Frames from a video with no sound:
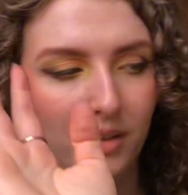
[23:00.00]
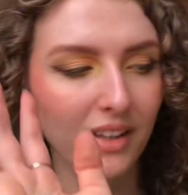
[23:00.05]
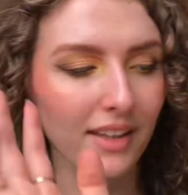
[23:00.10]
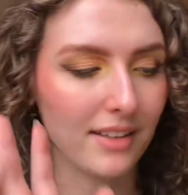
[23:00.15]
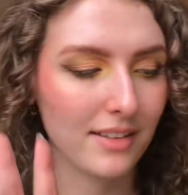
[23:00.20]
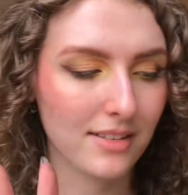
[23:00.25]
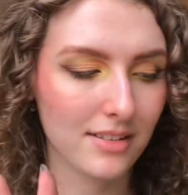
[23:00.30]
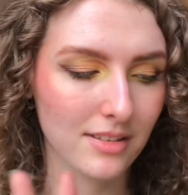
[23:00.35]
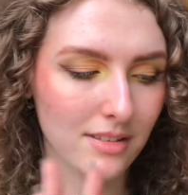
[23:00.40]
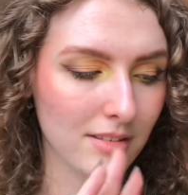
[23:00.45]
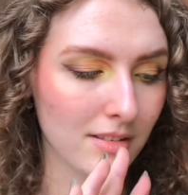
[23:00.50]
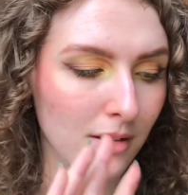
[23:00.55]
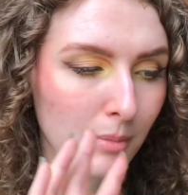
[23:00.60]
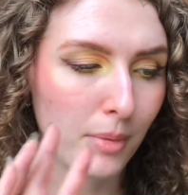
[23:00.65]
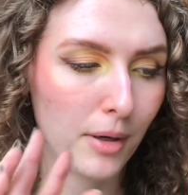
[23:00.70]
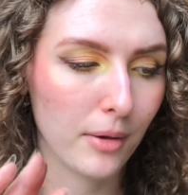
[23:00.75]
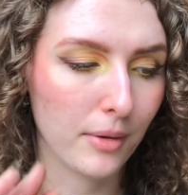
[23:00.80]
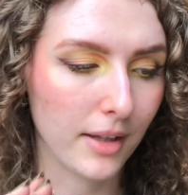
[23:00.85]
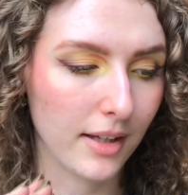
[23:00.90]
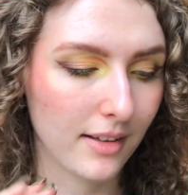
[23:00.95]
that's
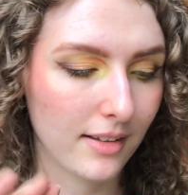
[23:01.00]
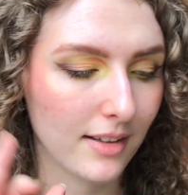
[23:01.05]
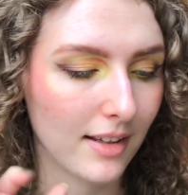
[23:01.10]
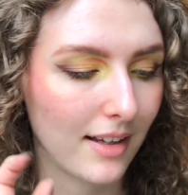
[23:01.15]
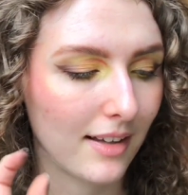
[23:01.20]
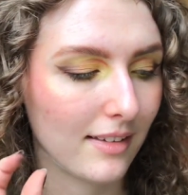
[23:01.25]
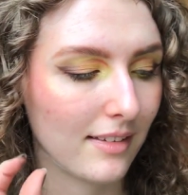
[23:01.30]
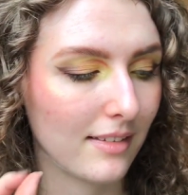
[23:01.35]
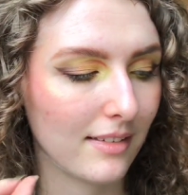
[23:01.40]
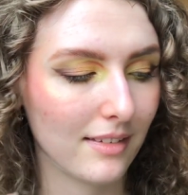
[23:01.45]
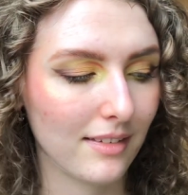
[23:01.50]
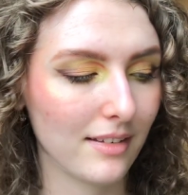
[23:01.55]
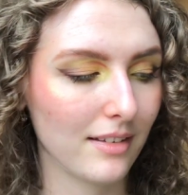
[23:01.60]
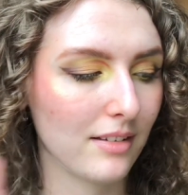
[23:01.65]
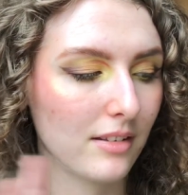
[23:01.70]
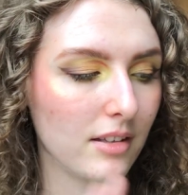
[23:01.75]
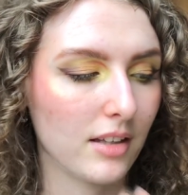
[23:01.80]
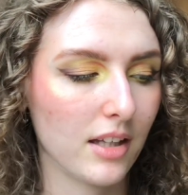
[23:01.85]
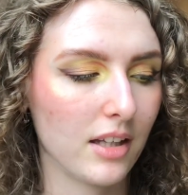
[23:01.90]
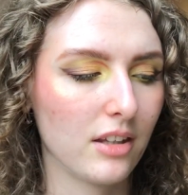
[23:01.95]
about it. And
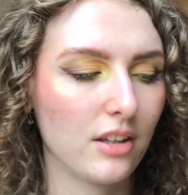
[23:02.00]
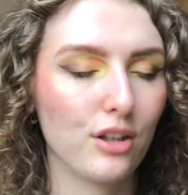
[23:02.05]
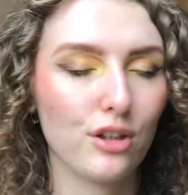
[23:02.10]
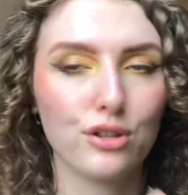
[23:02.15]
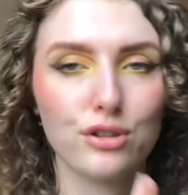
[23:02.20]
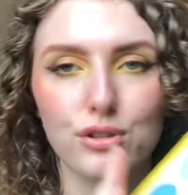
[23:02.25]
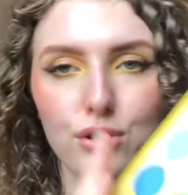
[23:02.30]
like there's